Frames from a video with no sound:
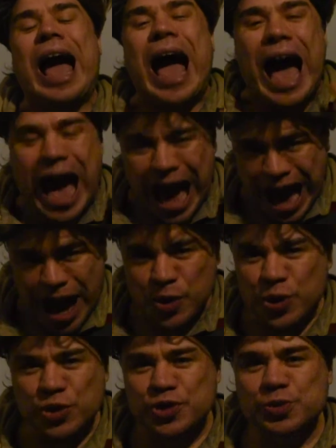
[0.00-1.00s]
How
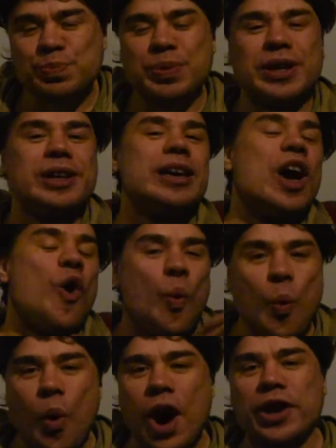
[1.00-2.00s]
you speak,
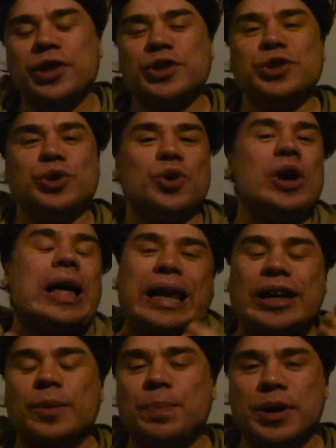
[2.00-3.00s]
what you do.
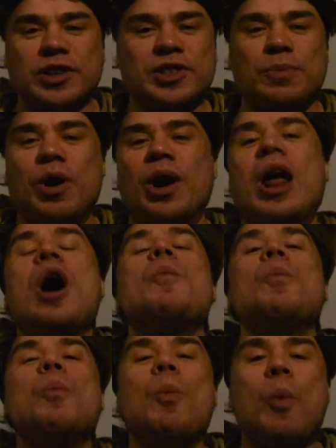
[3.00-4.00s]
Like be a somewhat
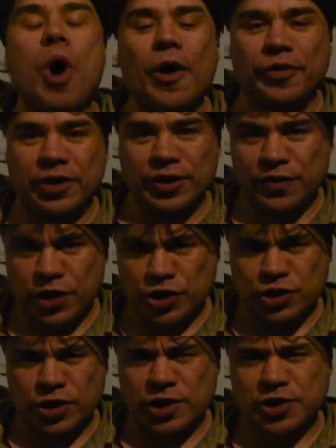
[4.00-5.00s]

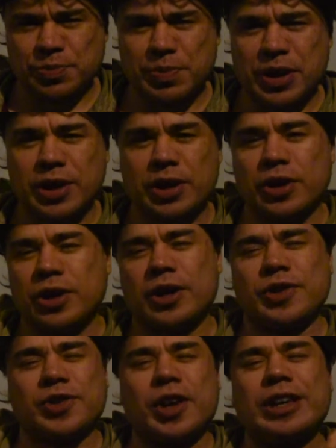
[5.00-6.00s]
motivational speaker here.
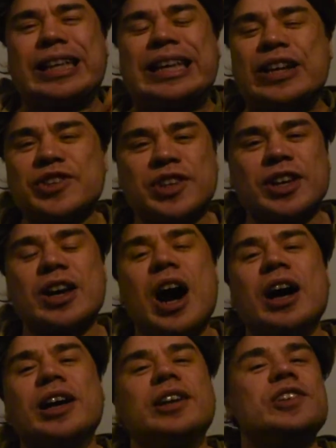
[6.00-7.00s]
It's like here's a guy
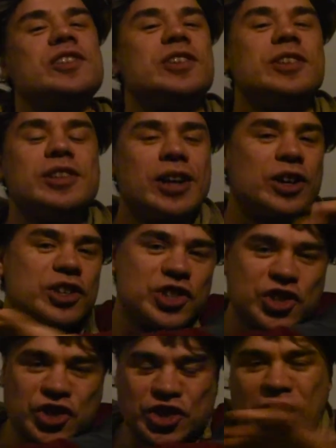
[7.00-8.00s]
and he's in there on
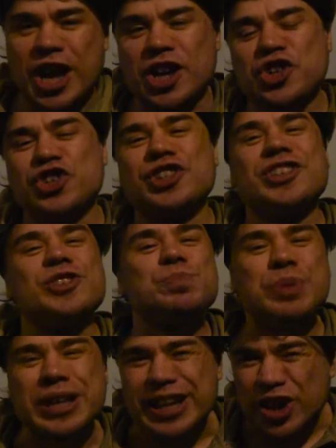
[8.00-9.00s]
stage and
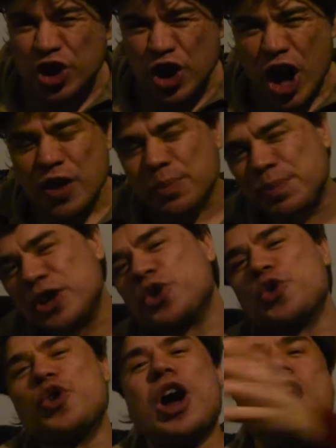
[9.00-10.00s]
speak a lot of the
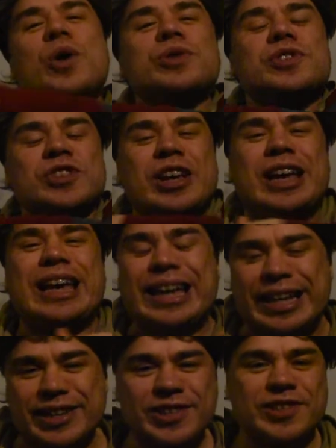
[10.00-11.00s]
crowds,
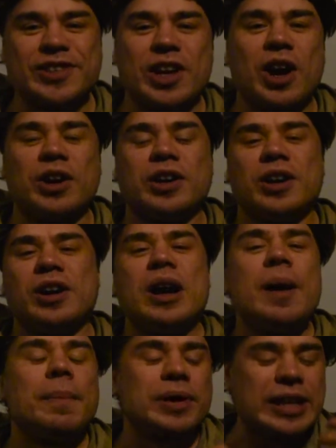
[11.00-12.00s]
etc. here.
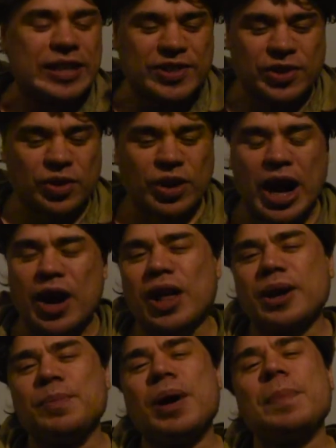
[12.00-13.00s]
But it's not kind of
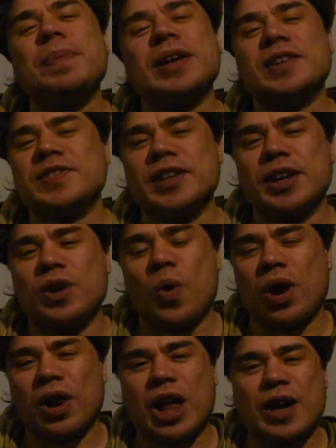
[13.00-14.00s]
like my biggest thing
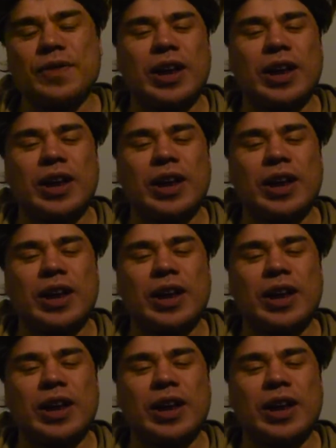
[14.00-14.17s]
quality life.